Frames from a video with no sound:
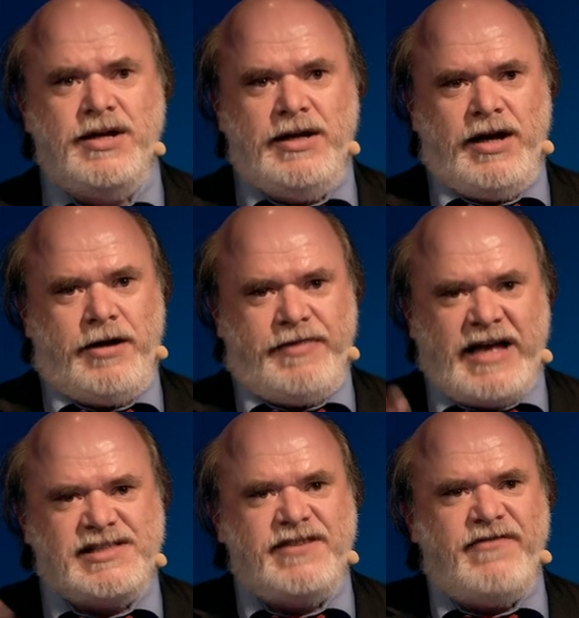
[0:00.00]

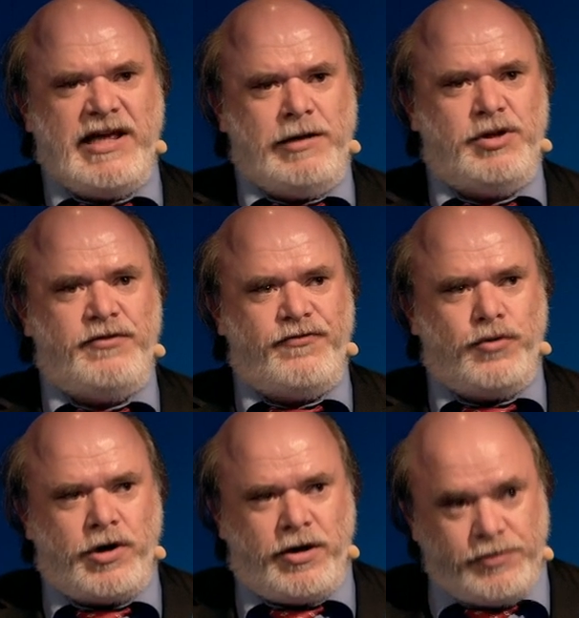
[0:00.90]
That's available
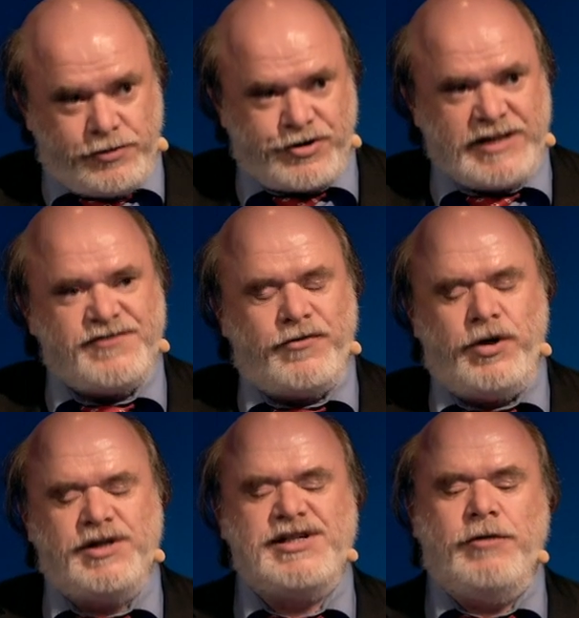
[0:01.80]
for
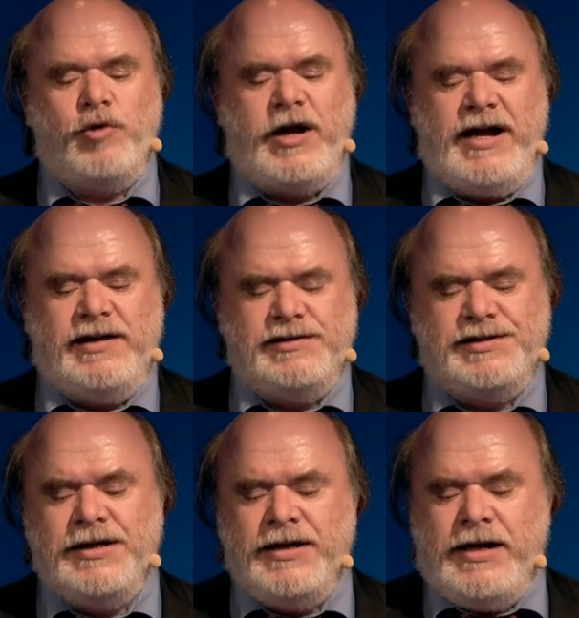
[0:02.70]
transferring somewhere
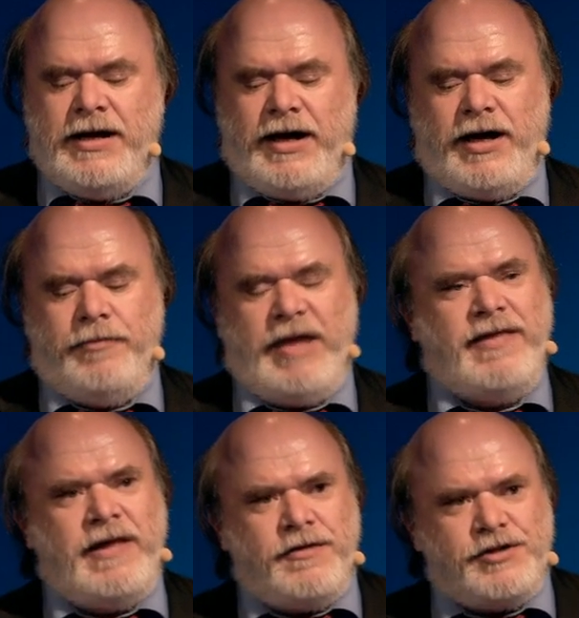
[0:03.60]
else.
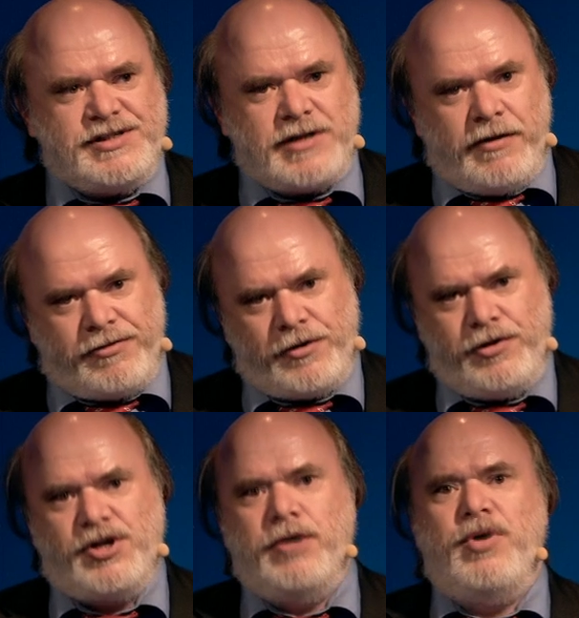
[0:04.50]
And then there's a
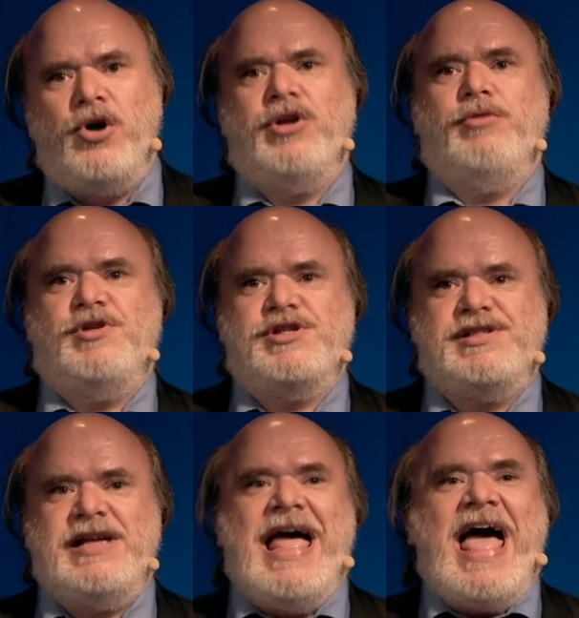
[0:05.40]
third component, which
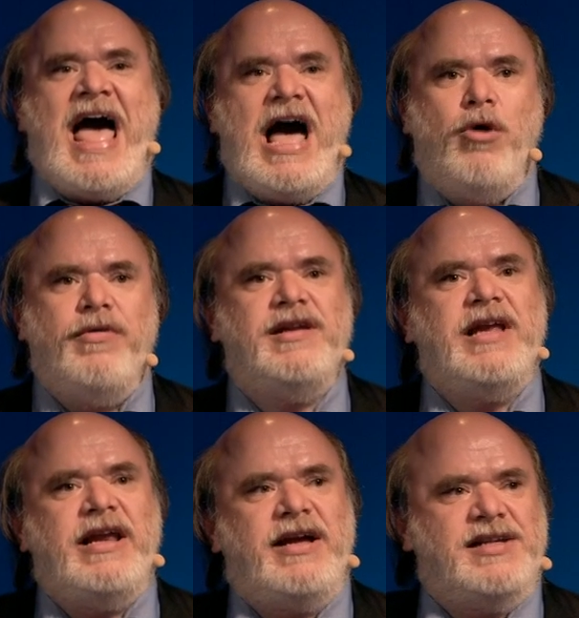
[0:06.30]
is how the
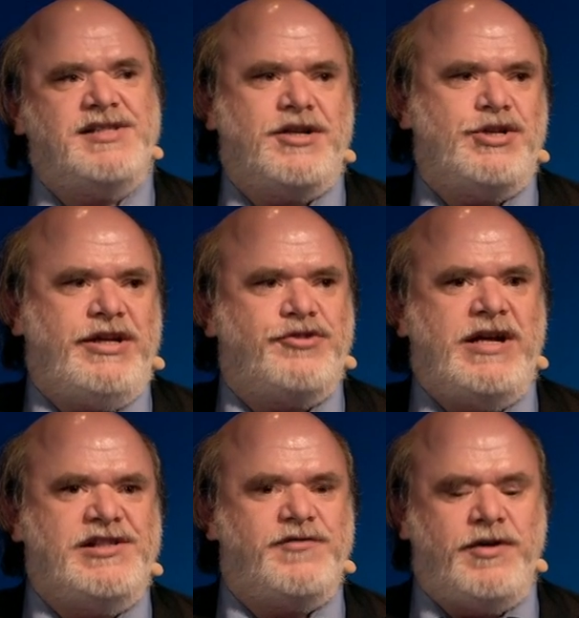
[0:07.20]
data gets actually
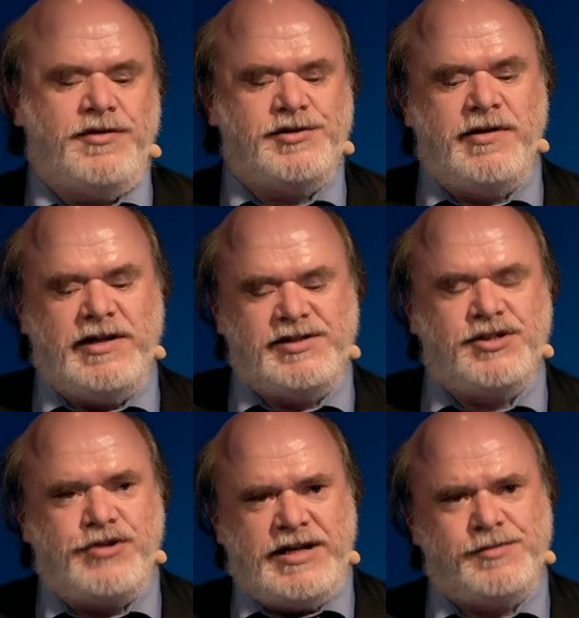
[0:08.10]
transferred. So that's the
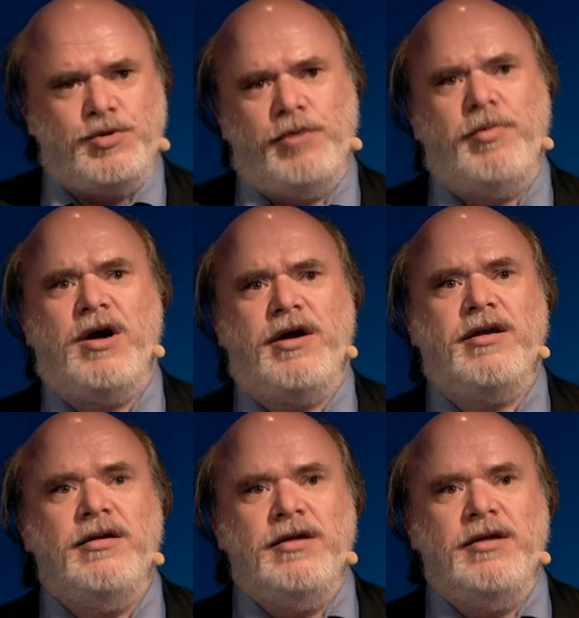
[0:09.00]
transport part.